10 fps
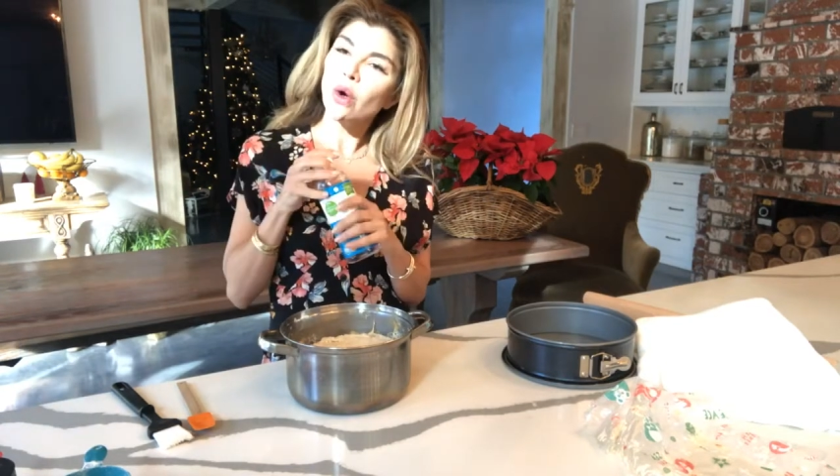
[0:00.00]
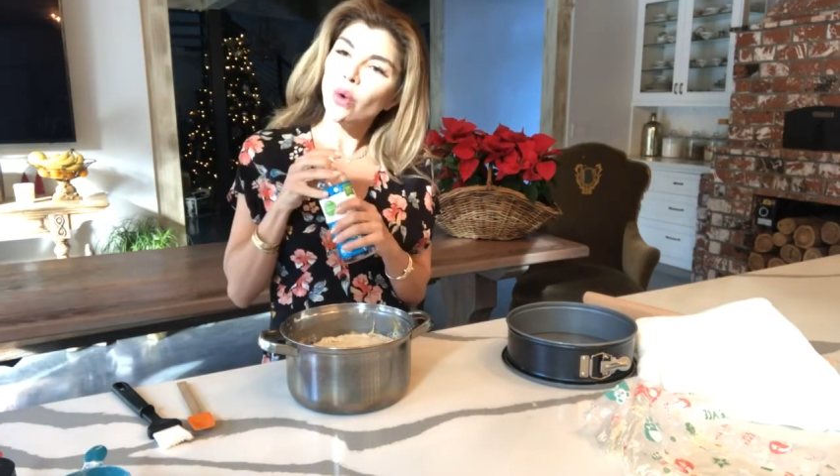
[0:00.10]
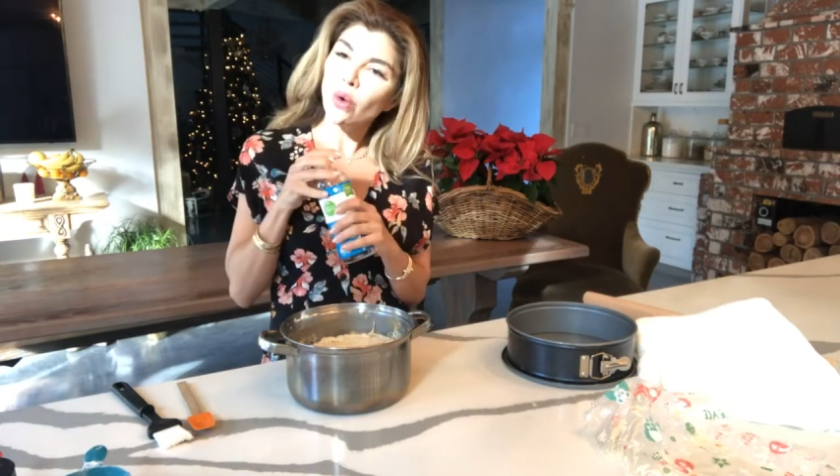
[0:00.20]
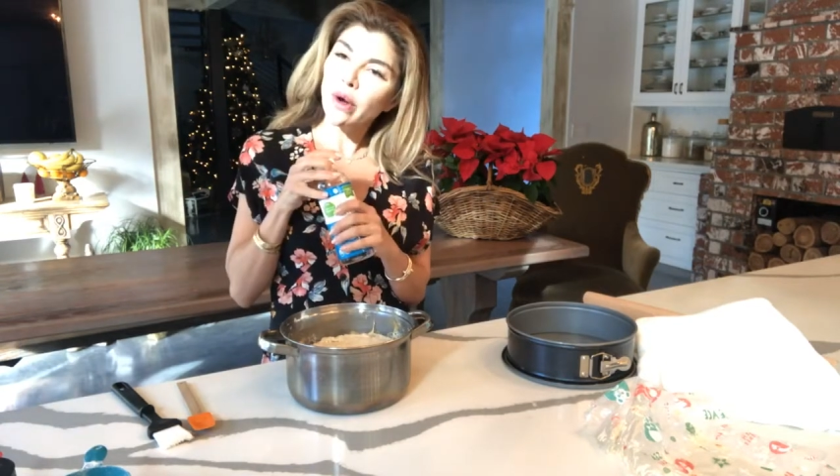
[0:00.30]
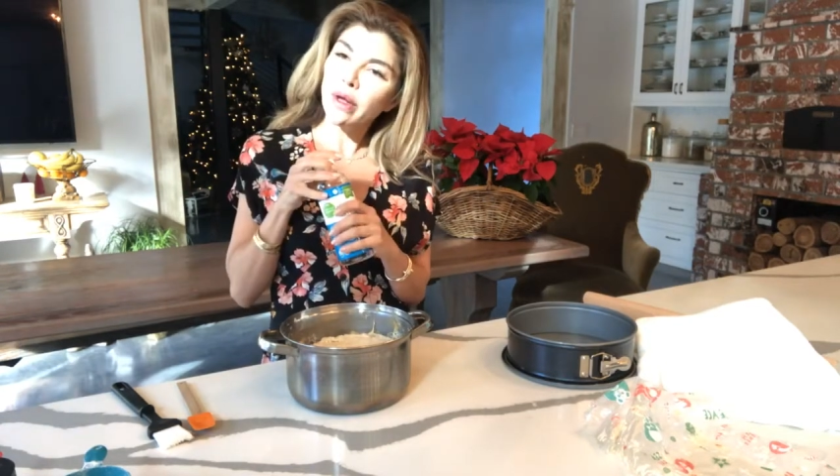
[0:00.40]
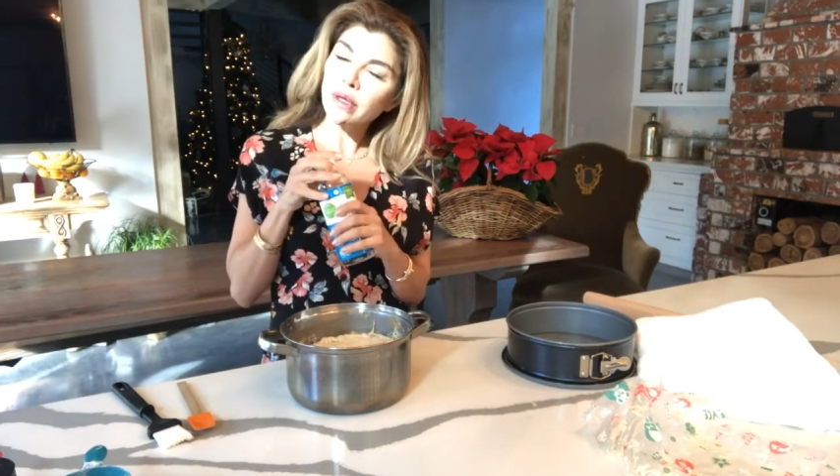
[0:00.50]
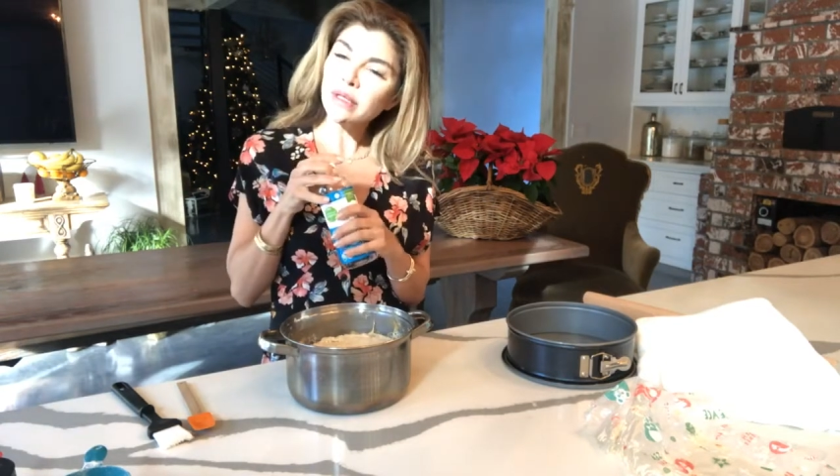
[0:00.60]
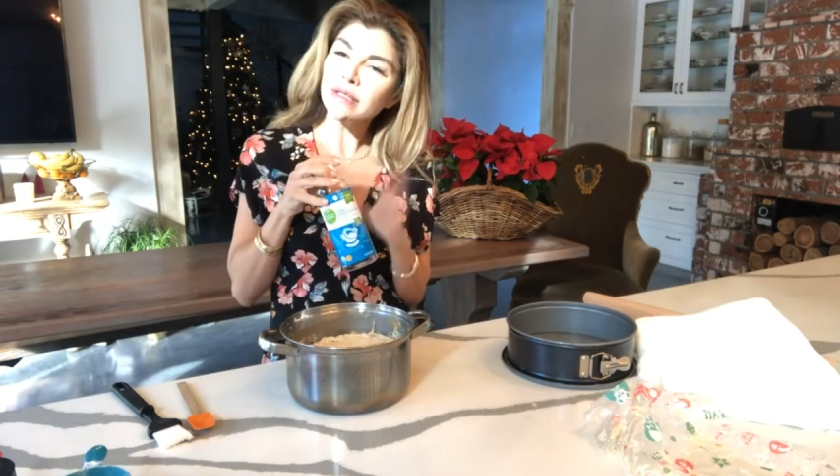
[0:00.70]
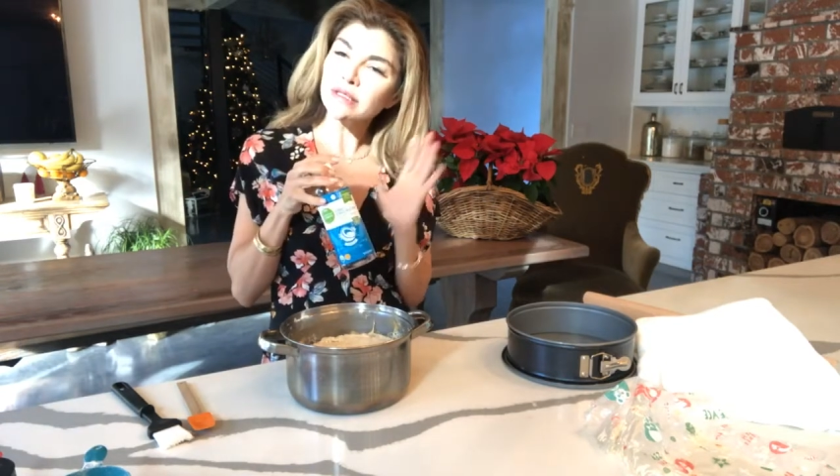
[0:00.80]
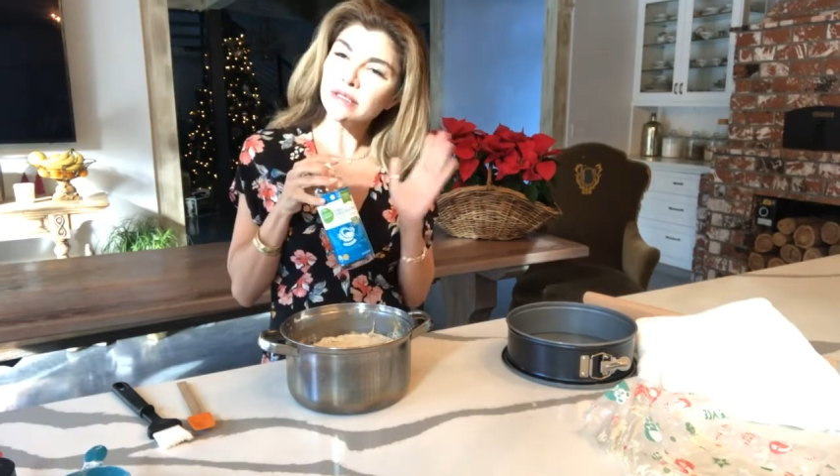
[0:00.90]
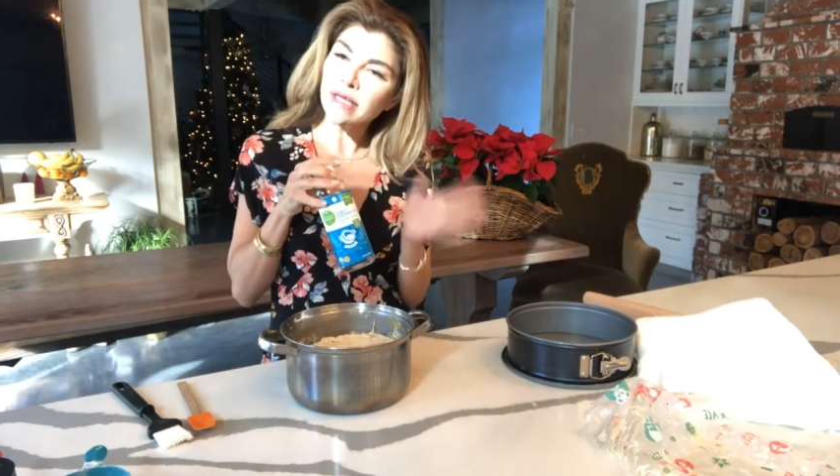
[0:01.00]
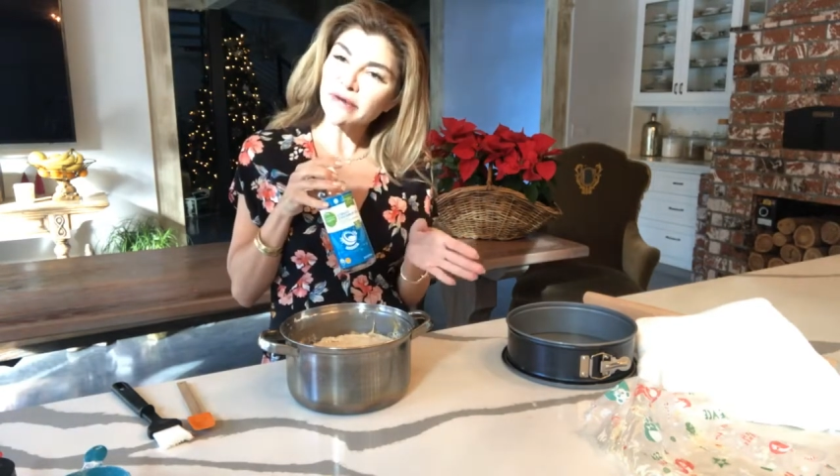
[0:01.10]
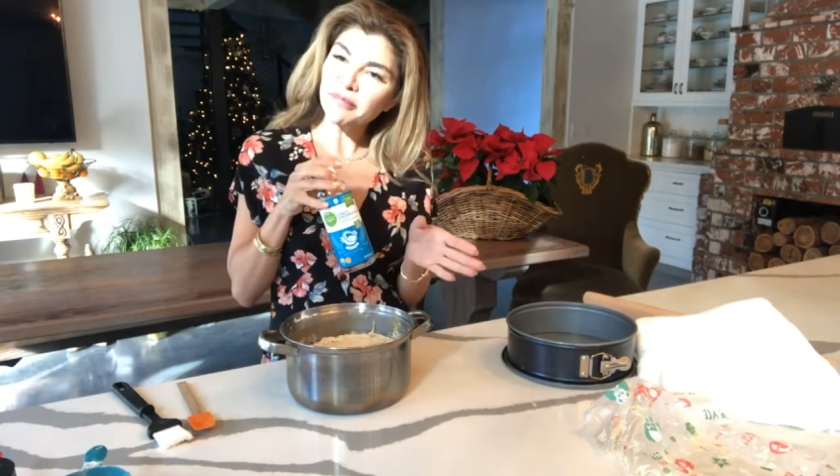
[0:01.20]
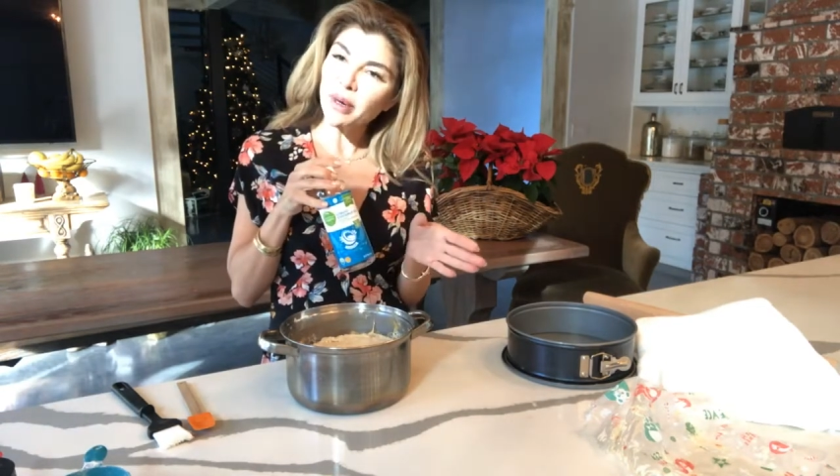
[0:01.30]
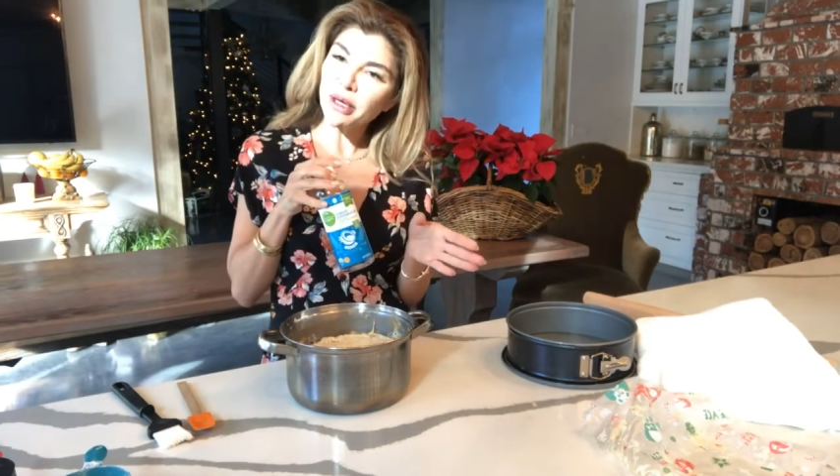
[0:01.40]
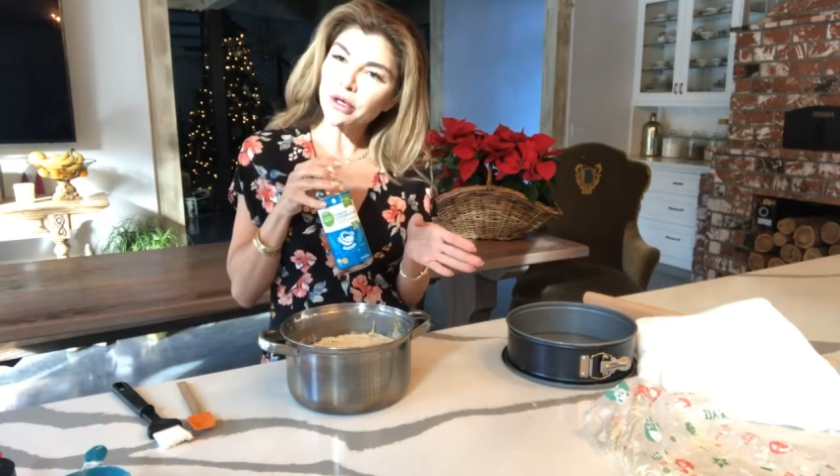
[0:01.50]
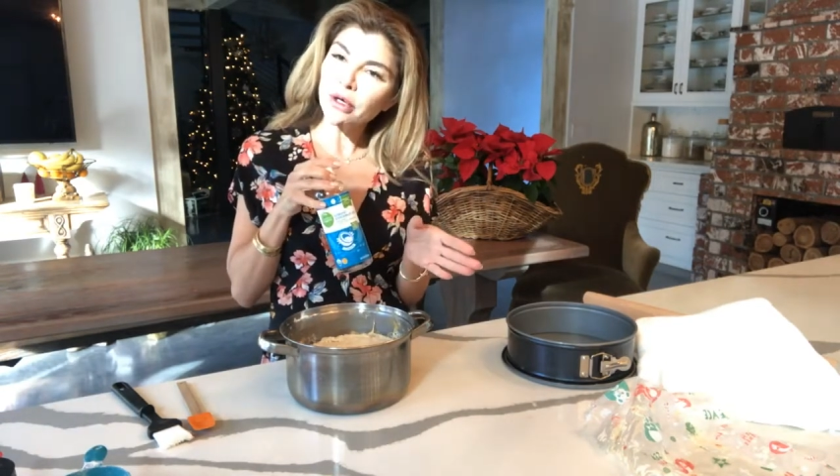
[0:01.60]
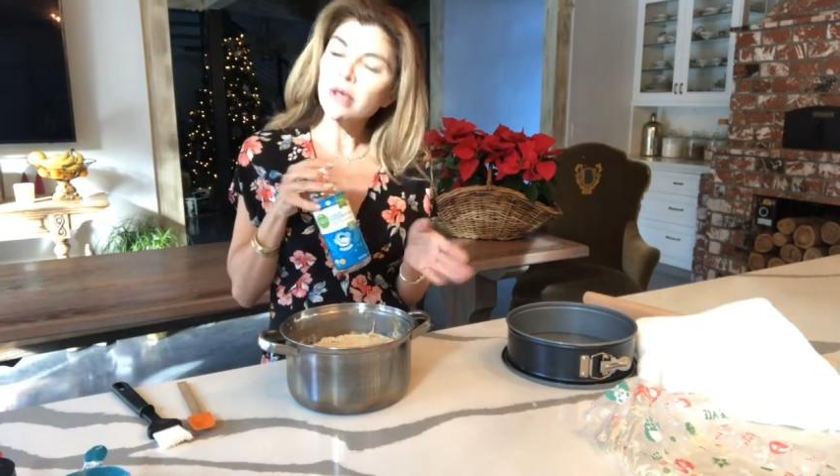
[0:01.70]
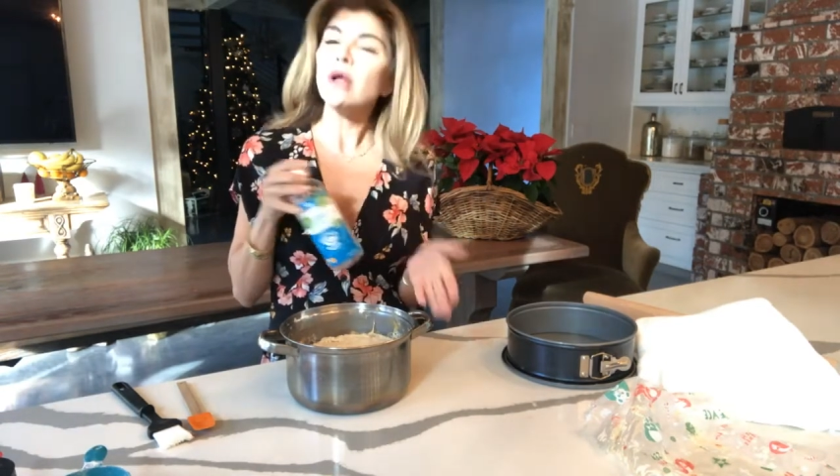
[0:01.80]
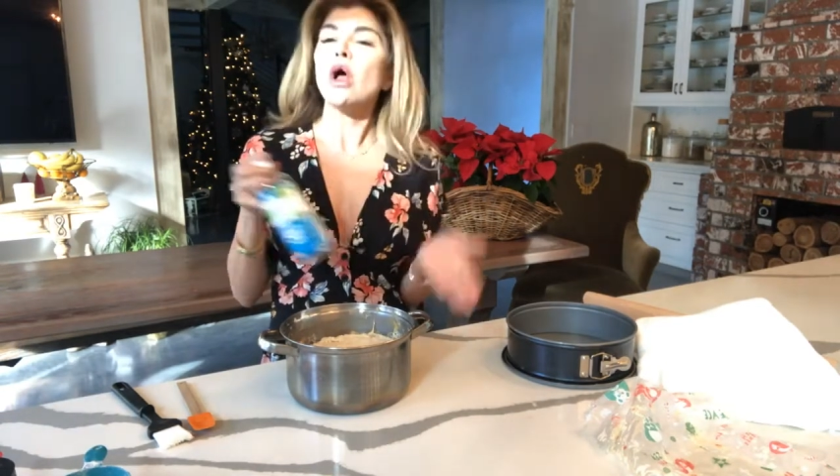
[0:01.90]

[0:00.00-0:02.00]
oil instead of butter,